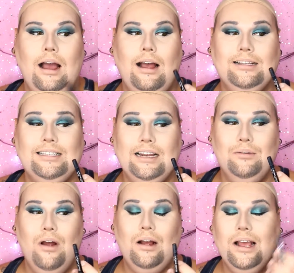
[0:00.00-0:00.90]
I said it
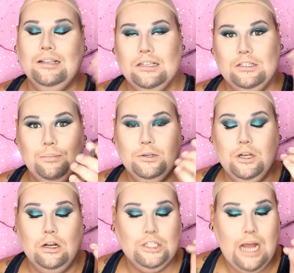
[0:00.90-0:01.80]
wrong. It's the Super
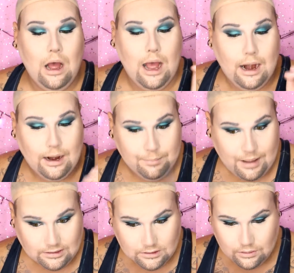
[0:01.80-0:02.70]
Shock Gel Eyeliner
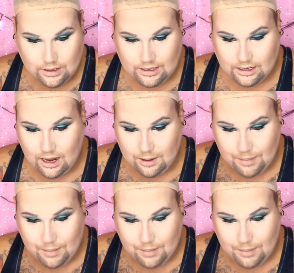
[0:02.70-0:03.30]
Pencil in the colour